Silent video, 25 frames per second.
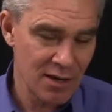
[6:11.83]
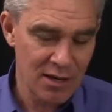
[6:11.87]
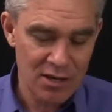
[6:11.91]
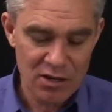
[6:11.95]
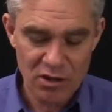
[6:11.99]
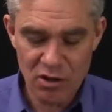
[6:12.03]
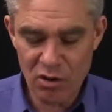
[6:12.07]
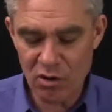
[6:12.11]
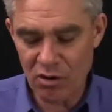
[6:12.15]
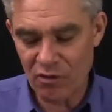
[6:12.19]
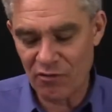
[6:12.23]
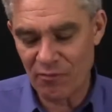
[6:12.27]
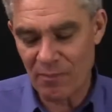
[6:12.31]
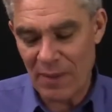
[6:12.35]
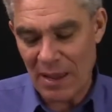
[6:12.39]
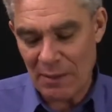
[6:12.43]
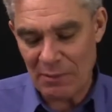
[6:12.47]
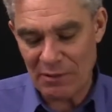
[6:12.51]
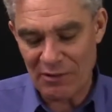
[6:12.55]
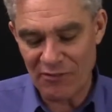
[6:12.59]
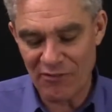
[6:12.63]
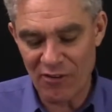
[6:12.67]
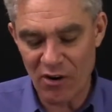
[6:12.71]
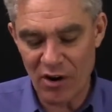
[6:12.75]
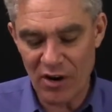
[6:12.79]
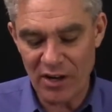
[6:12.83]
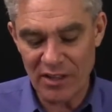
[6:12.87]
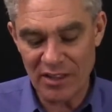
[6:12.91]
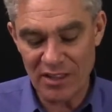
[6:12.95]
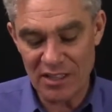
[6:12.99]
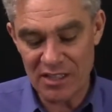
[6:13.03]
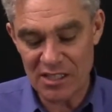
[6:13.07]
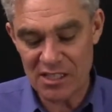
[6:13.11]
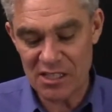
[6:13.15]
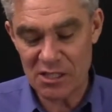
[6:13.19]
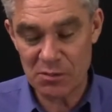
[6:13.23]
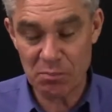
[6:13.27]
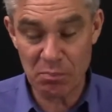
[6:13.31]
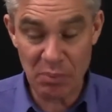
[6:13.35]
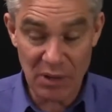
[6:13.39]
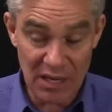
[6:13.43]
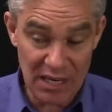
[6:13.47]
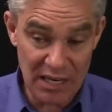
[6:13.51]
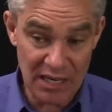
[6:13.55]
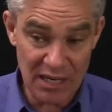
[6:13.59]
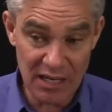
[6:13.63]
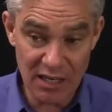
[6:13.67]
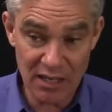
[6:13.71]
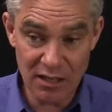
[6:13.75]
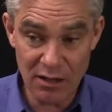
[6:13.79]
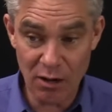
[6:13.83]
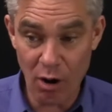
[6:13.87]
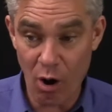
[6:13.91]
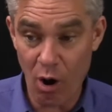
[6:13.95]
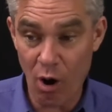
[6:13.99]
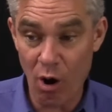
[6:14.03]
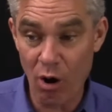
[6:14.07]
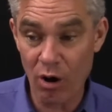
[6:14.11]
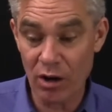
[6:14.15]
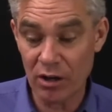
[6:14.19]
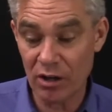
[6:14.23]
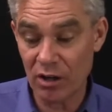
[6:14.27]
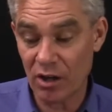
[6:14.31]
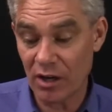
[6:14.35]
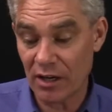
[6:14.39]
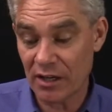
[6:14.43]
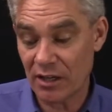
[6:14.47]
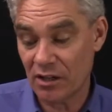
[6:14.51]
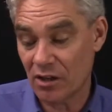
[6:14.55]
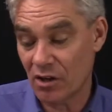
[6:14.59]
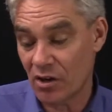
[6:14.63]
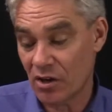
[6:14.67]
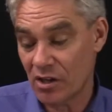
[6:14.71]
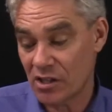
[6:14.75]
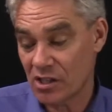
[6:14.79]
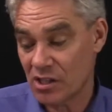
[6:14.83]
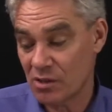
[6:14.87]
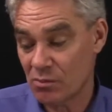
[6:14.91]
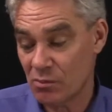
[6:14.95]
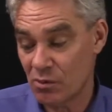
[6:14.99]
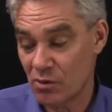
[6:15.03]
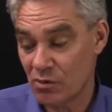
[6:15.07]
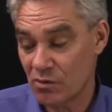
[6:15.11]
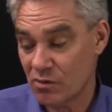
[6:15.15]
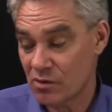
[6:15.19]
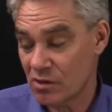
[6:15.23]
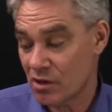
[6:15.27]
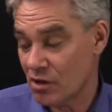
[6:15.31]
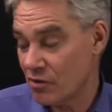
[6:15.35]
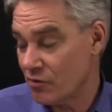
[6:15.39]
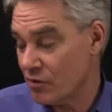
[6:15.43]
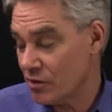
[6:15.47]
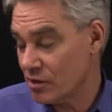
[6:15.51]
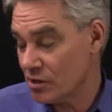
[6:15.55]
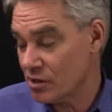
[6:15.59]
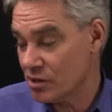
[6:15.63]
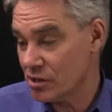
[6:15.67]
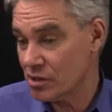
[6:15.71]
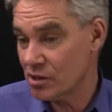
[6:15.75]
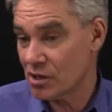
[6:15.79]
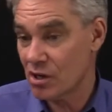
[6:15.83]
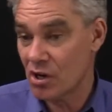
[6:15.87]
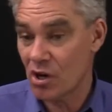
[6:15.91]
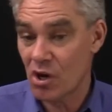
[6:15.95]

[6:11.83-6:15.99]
You could maybe find the speed on like a nice smooth surface,